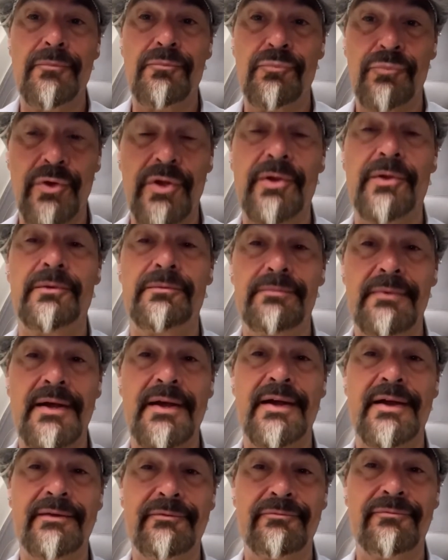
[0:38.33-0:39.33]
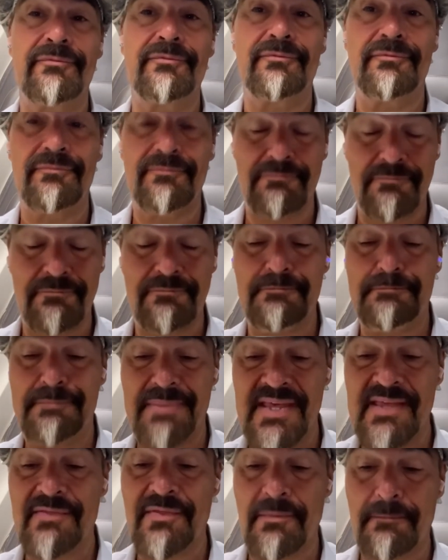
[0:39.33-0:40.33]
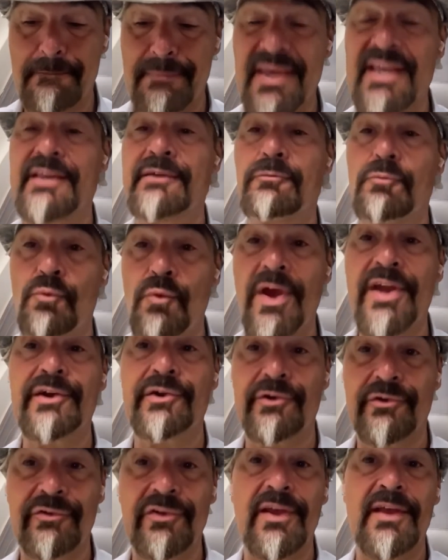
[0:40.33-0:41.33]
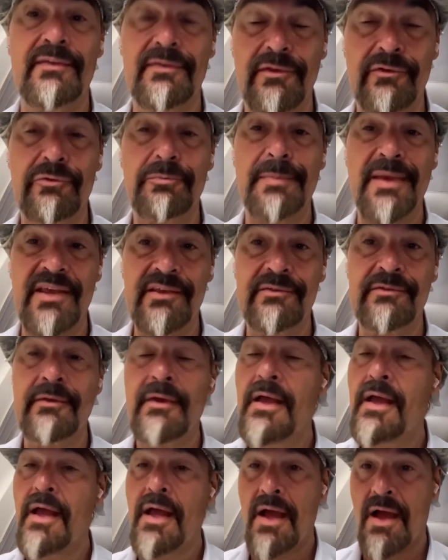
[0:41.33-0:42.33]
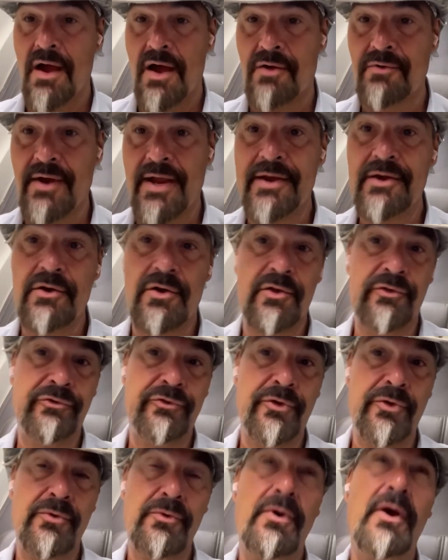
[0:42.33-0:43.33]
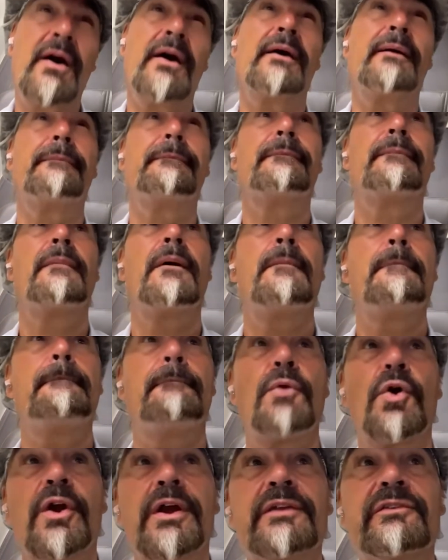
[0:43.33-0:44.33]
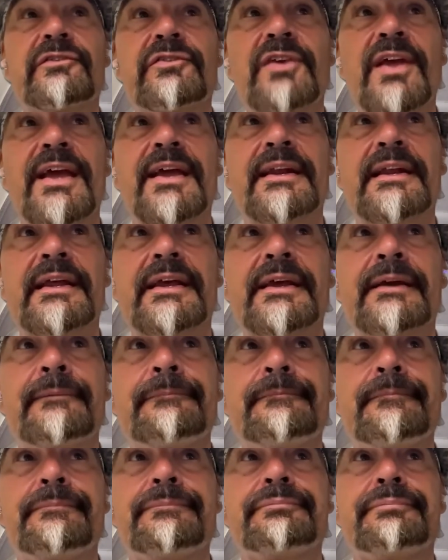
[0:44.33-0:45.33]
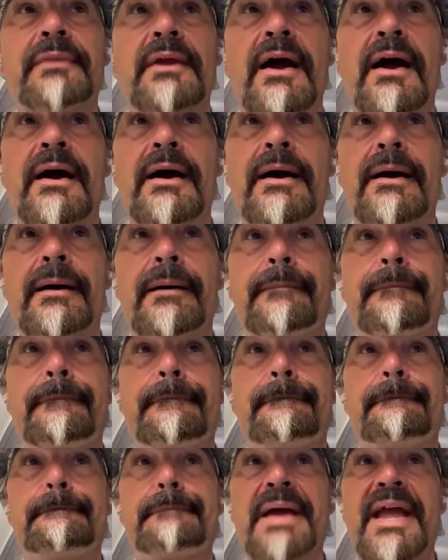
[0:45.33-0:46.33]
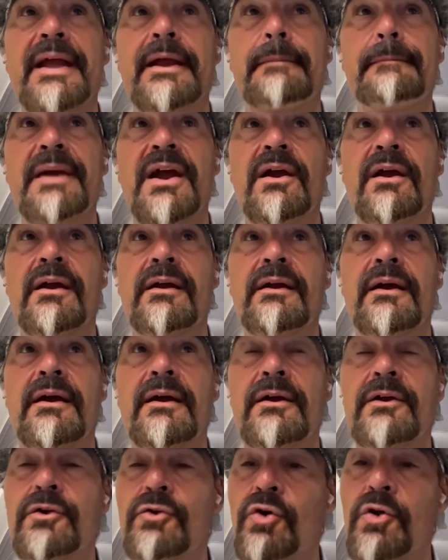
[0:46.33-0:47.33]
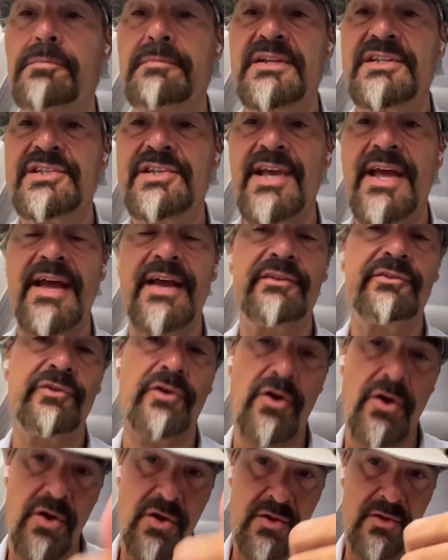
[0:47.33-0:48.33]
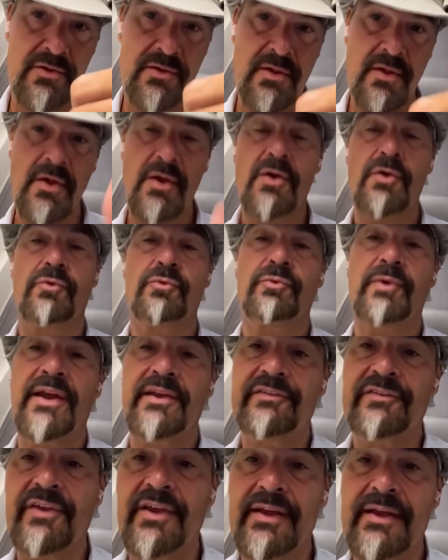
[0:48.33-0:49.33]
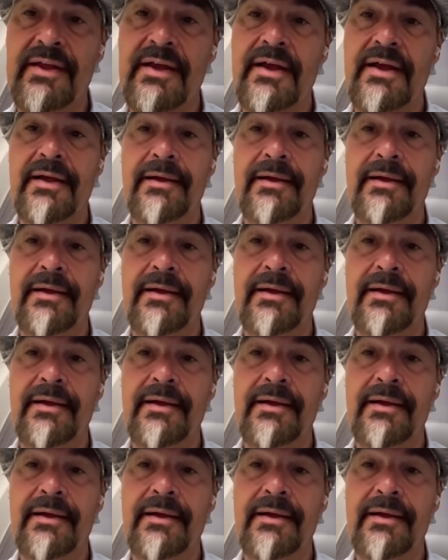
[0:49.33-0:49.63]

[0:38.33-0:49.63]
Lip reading: will be the big winners in the space. All right, also, Morgan Stanley, Bank of America, Goldman Sachs, all raising